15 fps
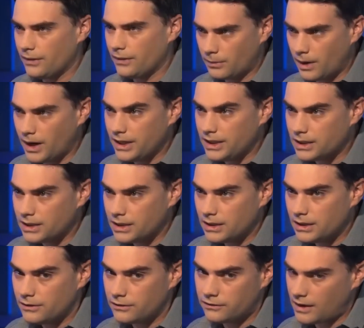On the right,
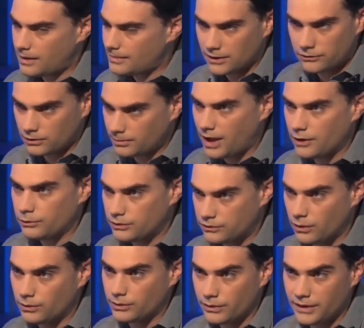the same answer applies. We
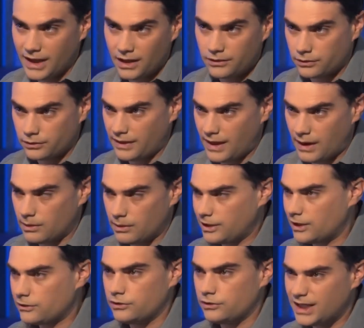don't know the answer to that
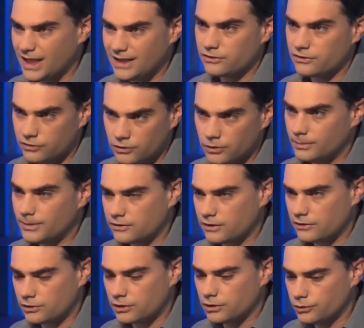one yet, so you can't assume that
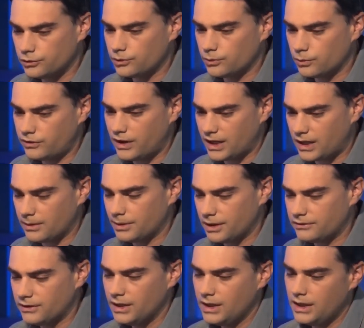such collusion was taking
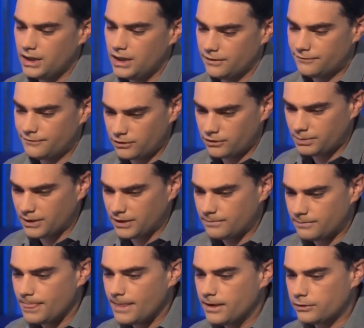place in the first
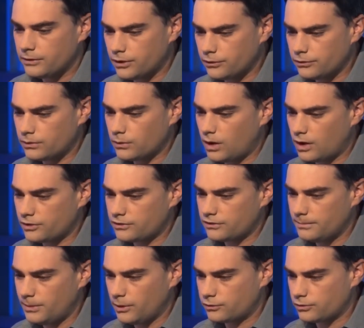place. So here's what the
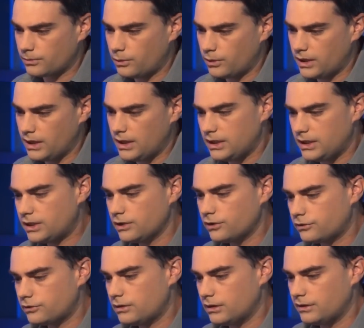Washington Post reported, and
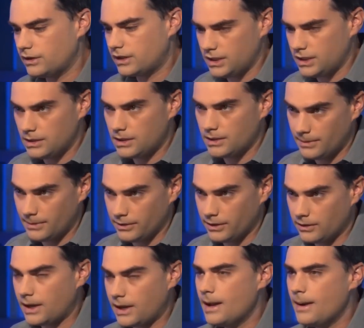here's the key
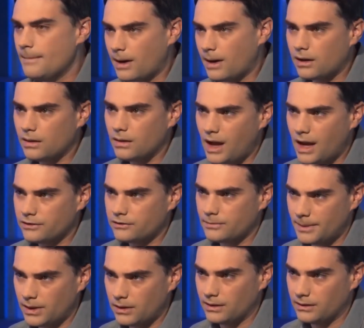component, okay? Mark
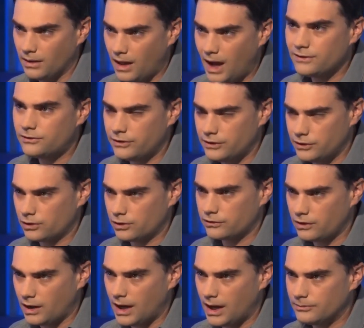Elias apparently lied to the New
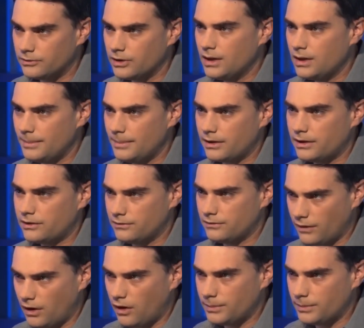York Times about his
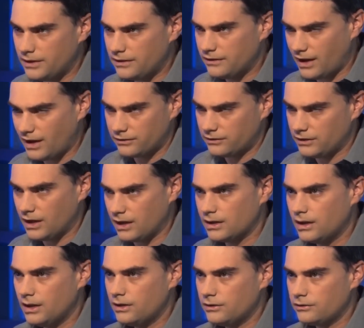involvement in the
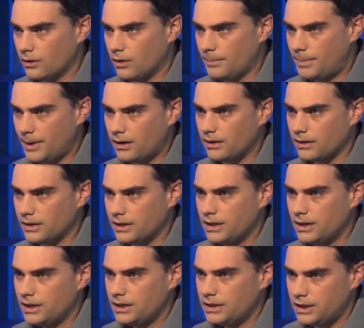dossier. So
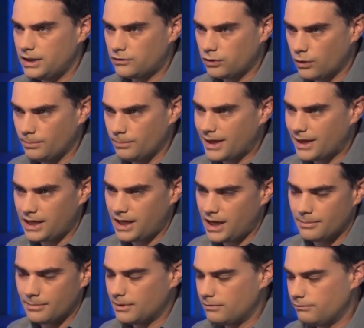apparently, he told Maggie
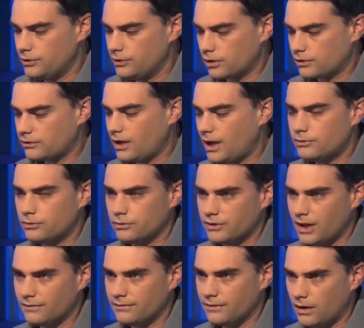Haberman of the New York Times he
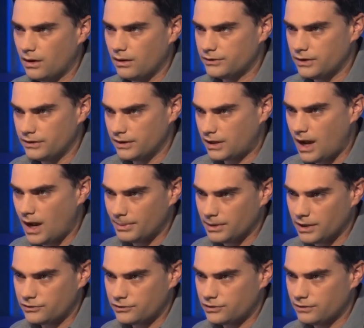was not involved in the
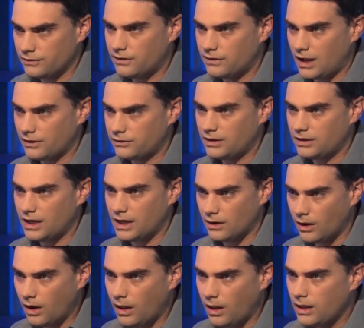compilation of the dossier
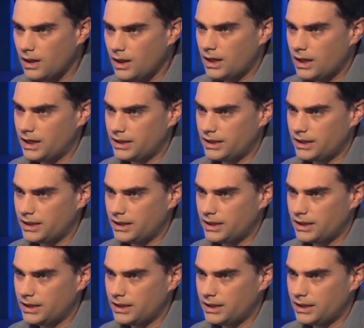at all.